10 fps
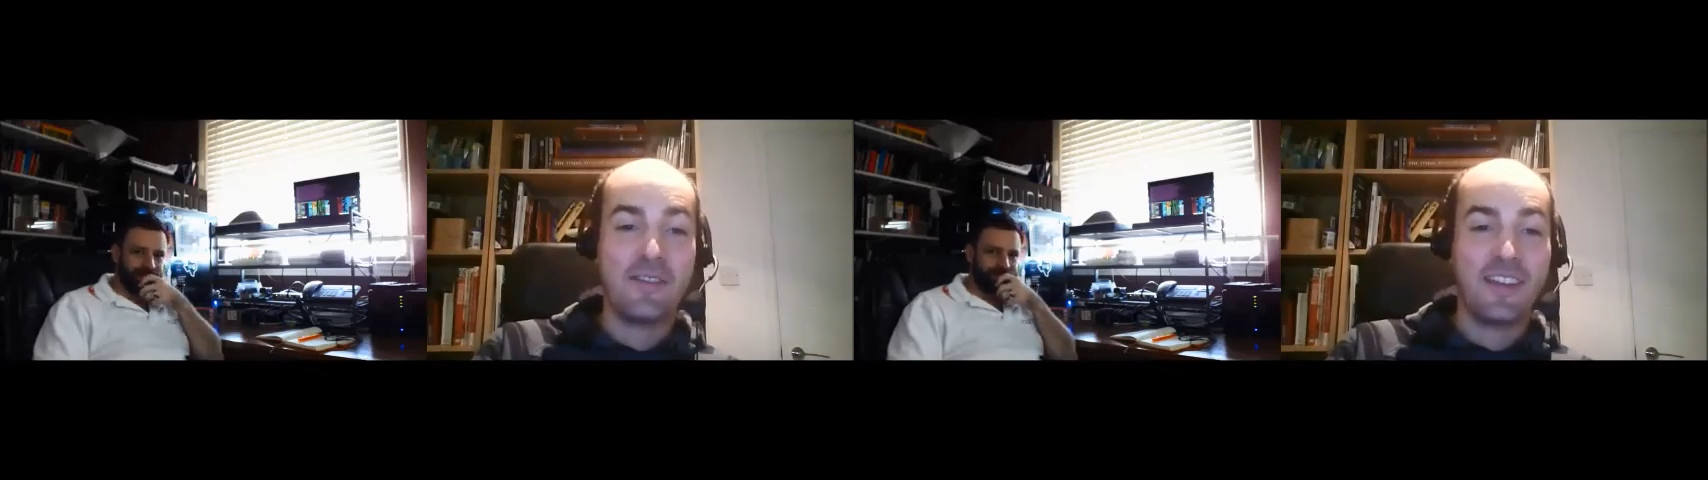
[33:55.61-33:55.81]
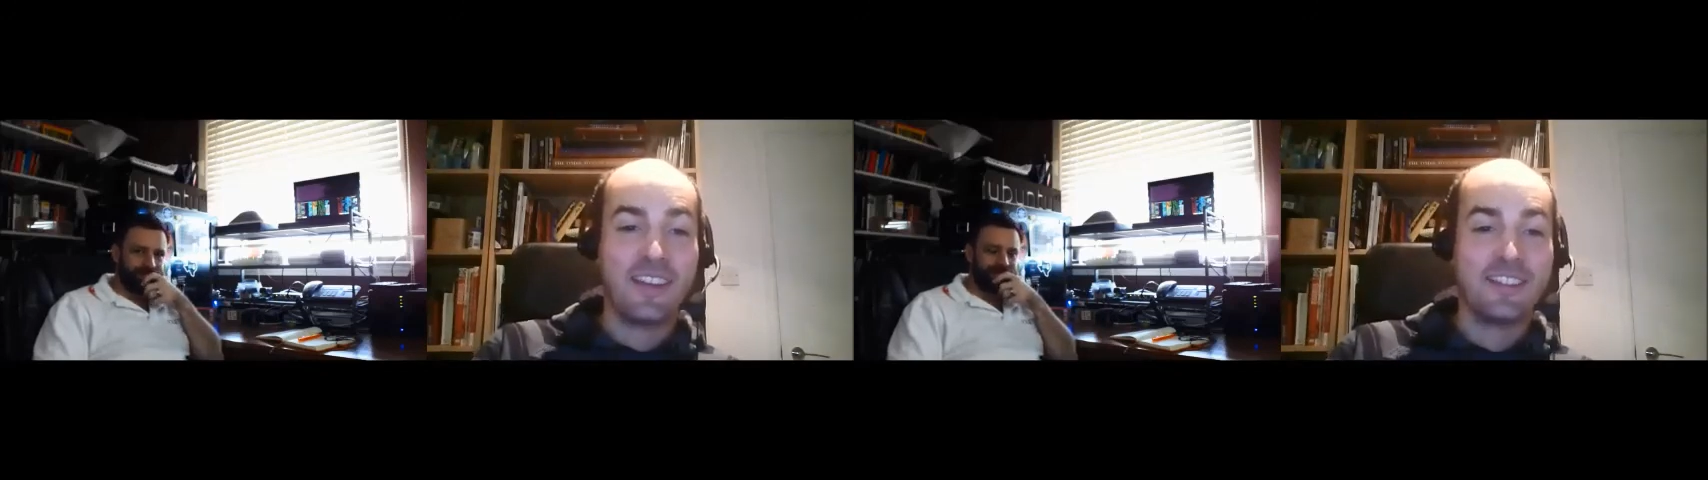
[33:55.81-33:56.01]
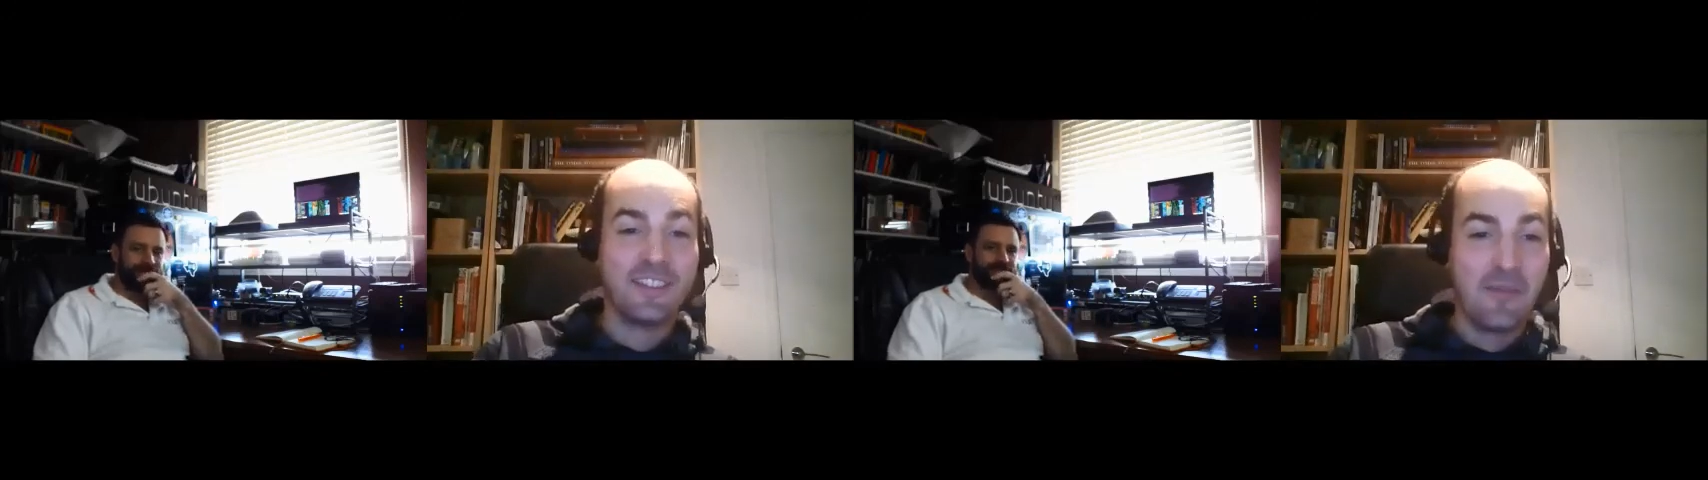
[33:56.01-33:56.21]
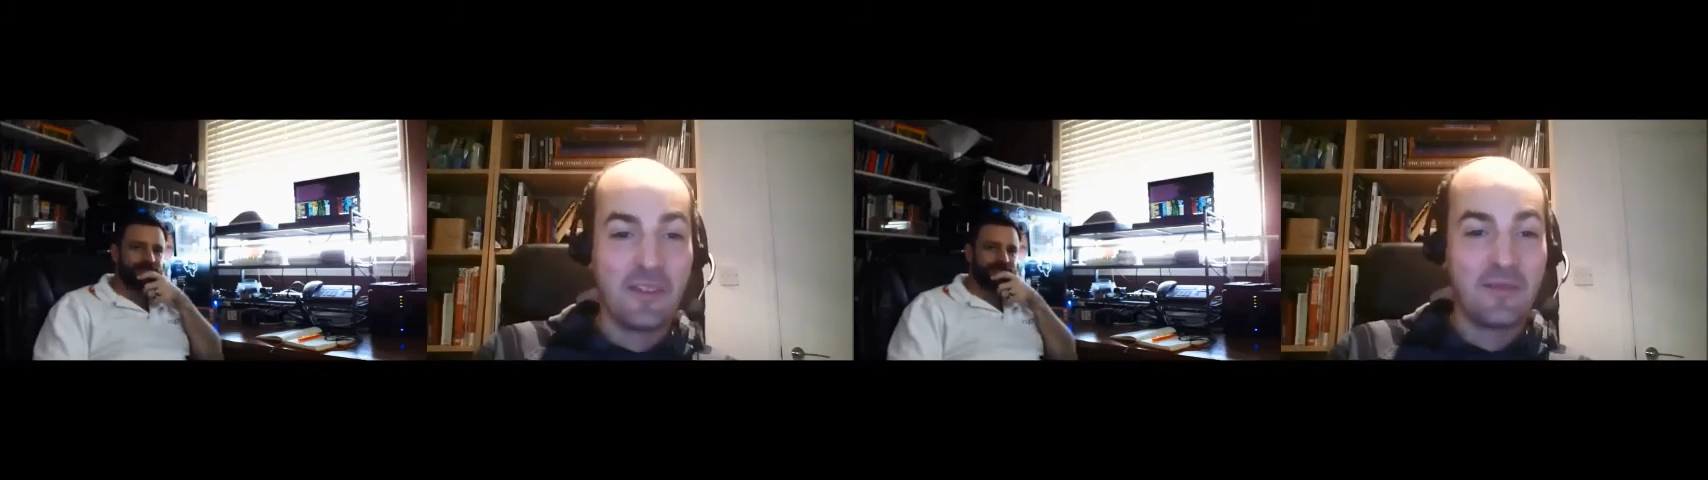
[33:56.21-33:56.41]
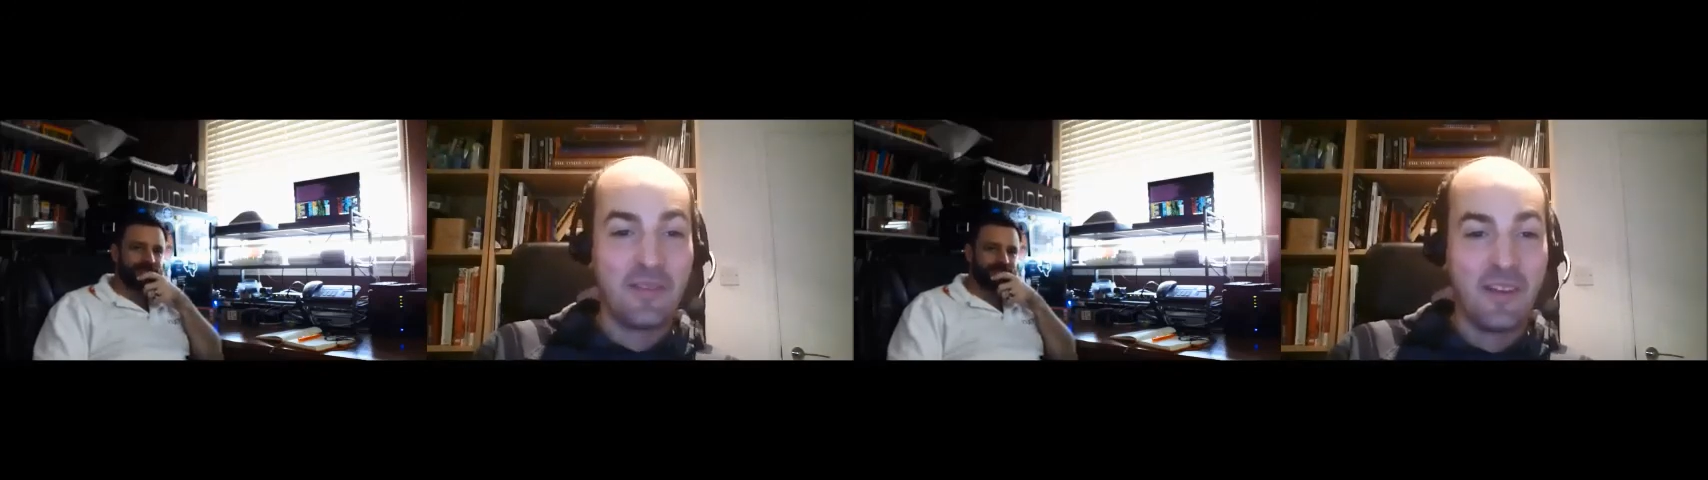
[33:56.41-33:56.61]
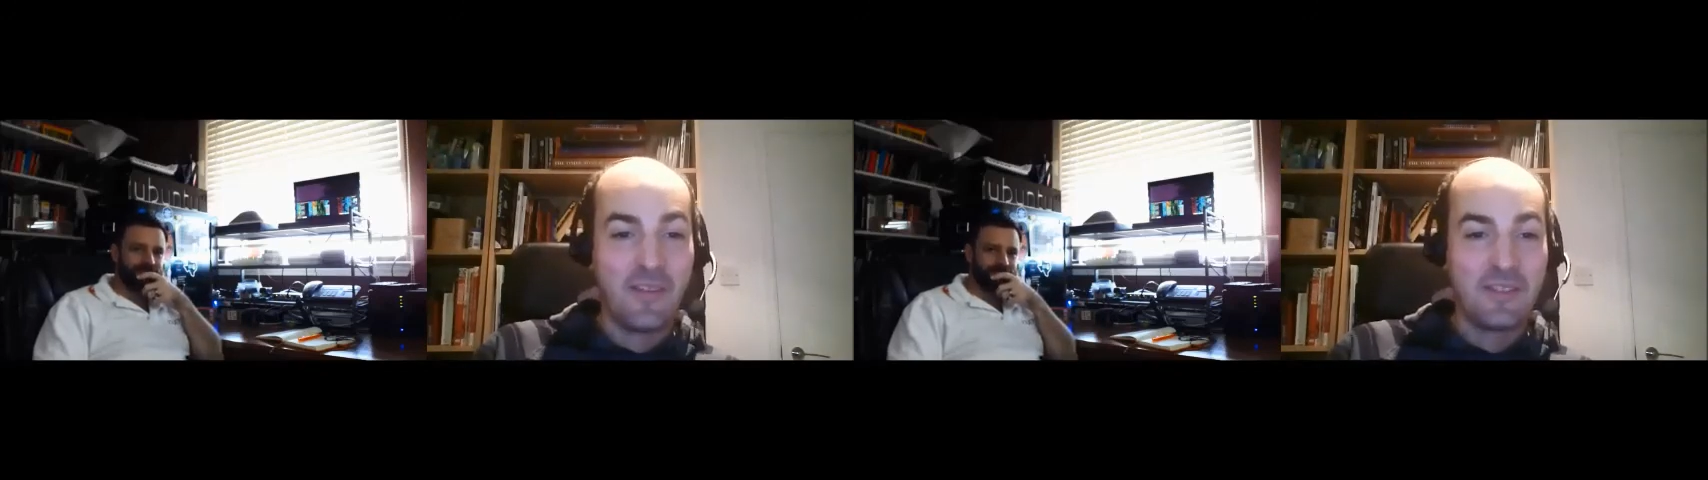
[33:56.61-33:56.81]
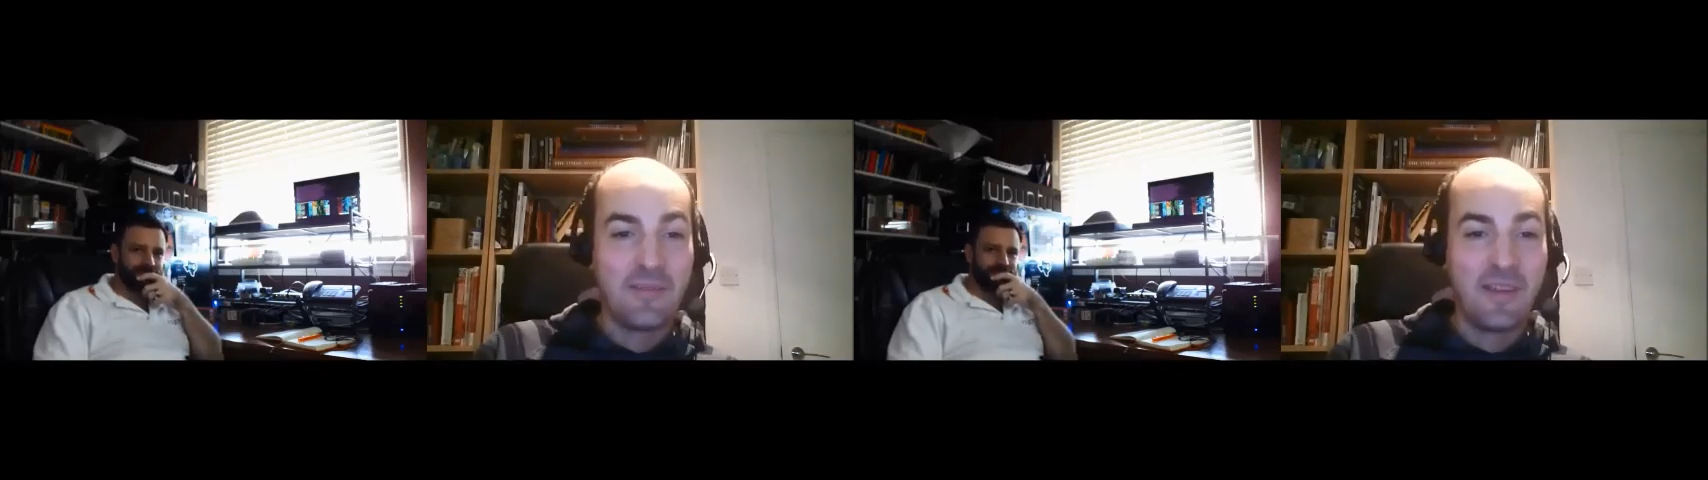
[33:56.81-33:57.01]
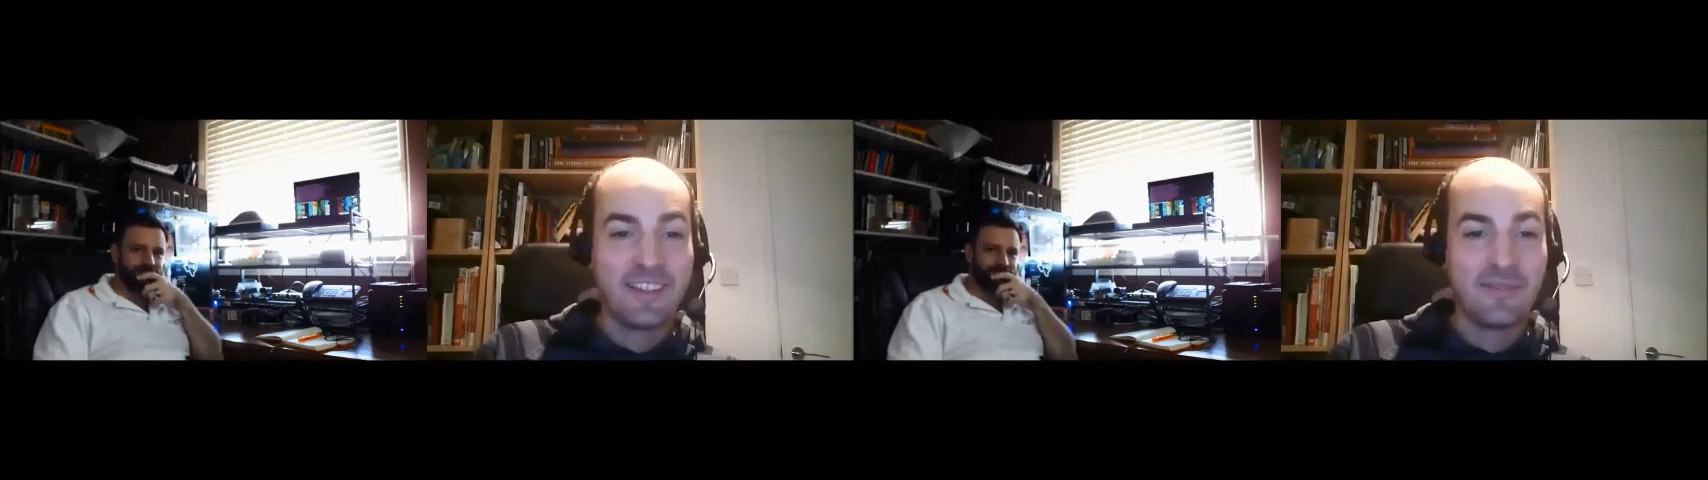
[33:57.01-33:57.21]
Thank you so much for
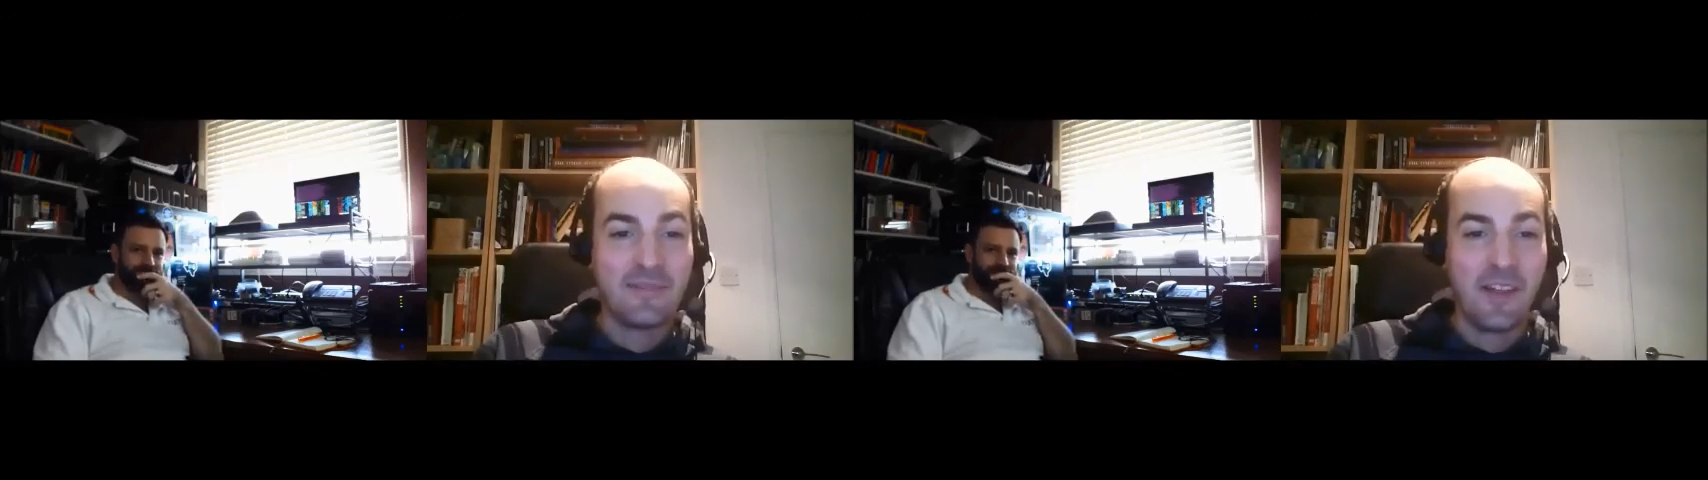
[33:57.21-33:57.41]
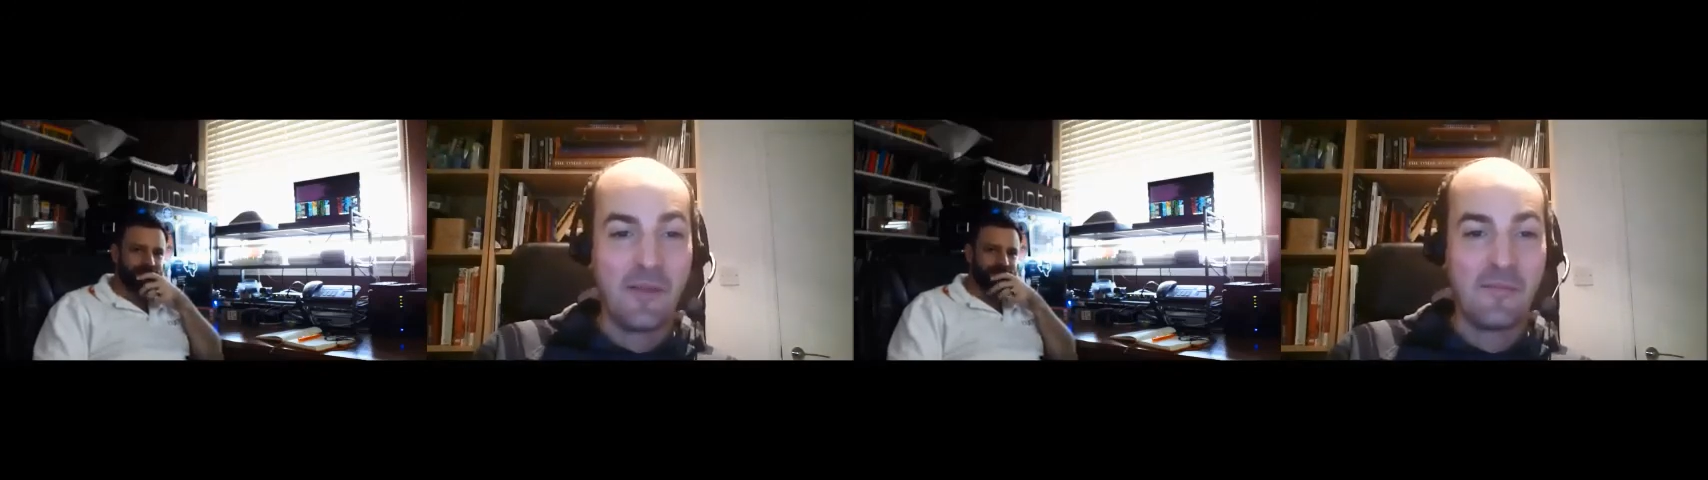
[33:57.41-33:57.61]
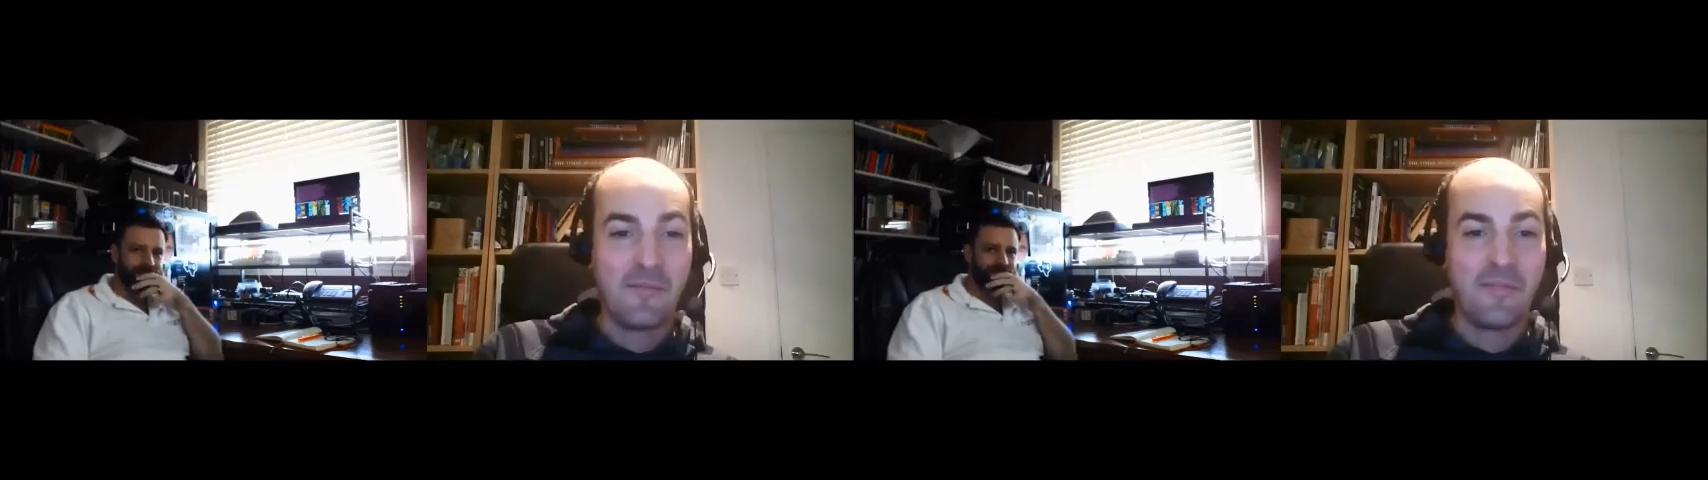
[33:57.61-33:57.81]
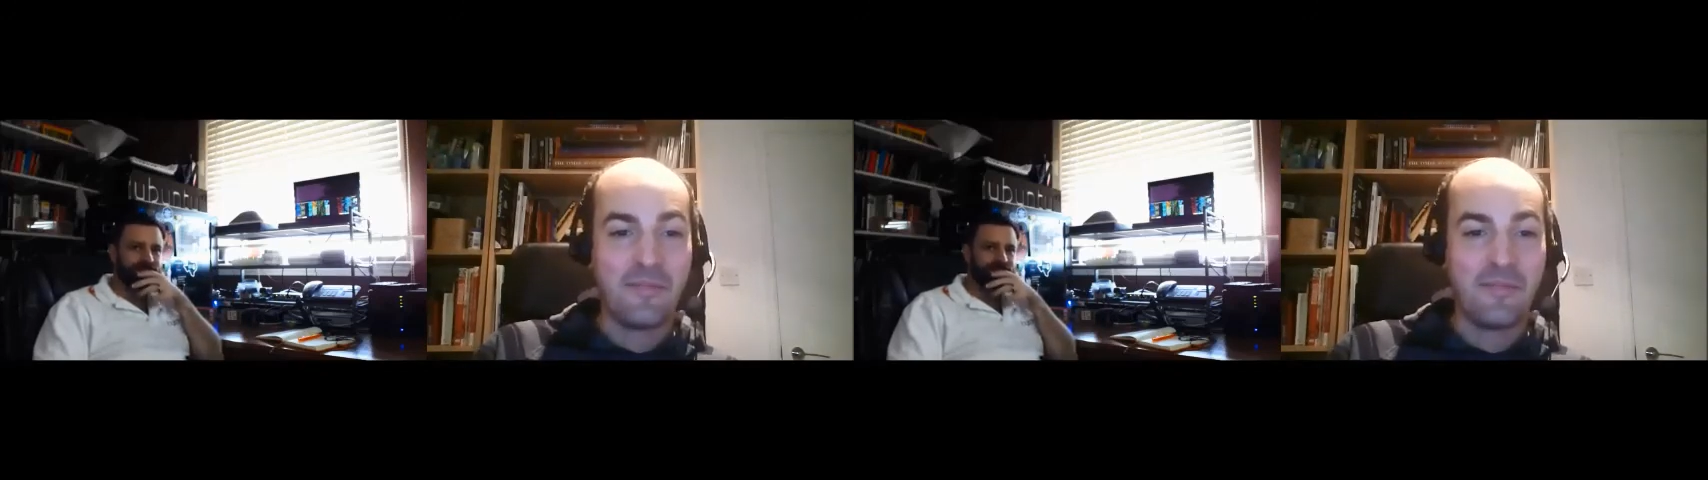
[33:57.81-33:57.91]
spending some time